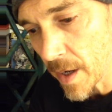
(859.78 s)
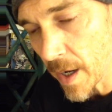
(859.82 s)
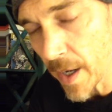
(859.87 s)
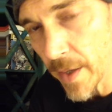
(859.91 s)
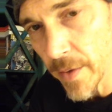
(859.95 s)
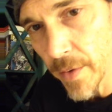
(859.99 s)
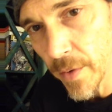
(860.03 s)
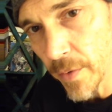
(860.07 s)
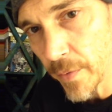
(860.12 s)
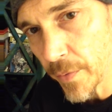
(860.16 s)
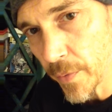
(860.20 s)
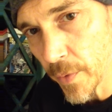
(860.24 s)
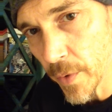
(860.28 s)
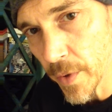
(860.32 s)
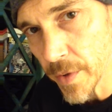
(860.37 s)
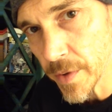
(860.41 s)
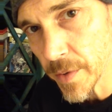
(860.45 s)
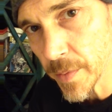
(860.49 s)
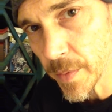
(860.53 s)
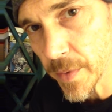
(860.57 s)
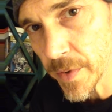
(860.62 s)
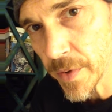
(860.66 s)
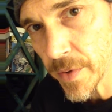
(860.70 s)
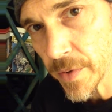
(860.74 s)
I know
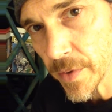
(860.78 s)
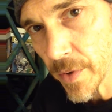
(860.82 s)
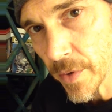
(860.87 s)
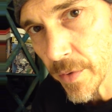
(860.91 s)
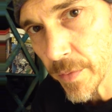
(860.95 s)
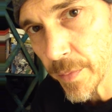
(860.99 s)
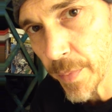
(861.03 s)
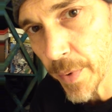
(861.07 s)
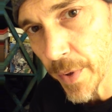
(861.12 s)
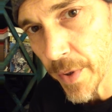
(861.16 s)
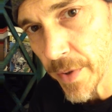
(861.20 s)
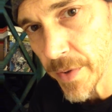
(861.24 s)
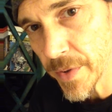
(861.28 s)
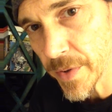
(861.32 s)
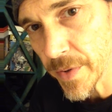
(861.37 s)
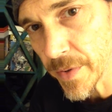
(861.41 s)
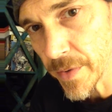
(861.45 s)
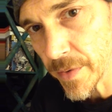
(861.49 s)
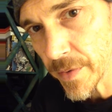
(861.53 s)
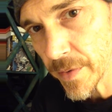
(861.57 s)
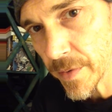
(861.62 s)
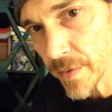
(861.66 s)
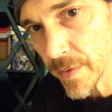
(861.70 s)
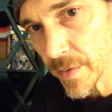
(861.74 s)
Forrest was his own
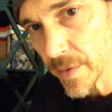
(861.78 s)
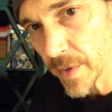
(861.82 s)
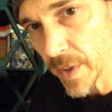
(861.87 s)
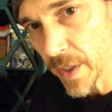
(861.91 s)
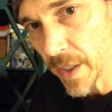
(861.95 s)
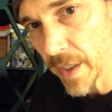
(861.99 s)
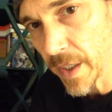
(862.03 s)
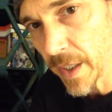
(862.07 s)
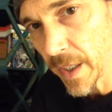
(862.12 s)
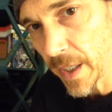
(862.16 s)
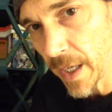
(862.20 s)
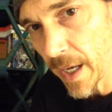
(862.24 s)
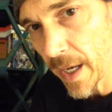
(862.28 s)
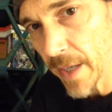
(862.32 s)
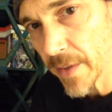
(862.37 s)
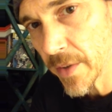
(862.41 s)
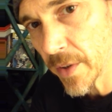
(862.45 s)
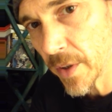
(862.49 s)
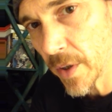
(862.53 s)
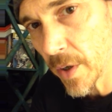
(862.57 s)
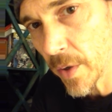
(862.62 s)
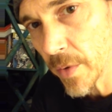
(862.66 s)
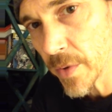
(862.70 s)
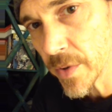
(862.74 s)
person, and he had to
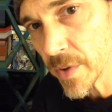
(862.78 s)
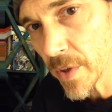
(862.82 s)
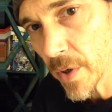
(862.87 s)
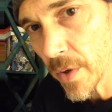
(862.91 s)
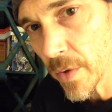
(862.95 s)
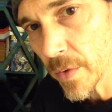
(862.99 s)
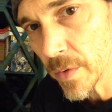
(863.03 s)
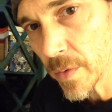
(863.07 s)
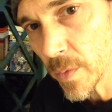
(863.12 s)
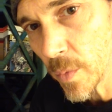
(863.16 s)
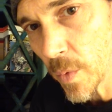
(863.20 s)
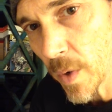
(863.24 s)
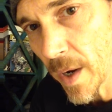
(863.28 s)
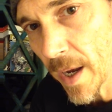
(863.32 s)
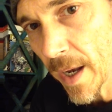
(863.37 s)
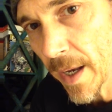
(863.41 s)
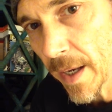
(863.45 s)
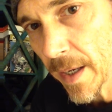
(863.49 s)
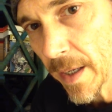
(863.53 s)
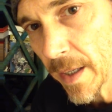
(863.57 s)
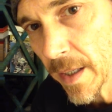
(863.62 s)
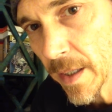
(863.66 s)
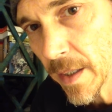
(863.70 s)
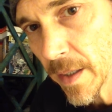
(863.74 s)
go his own
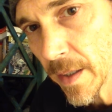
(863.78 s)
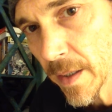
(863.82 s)
way.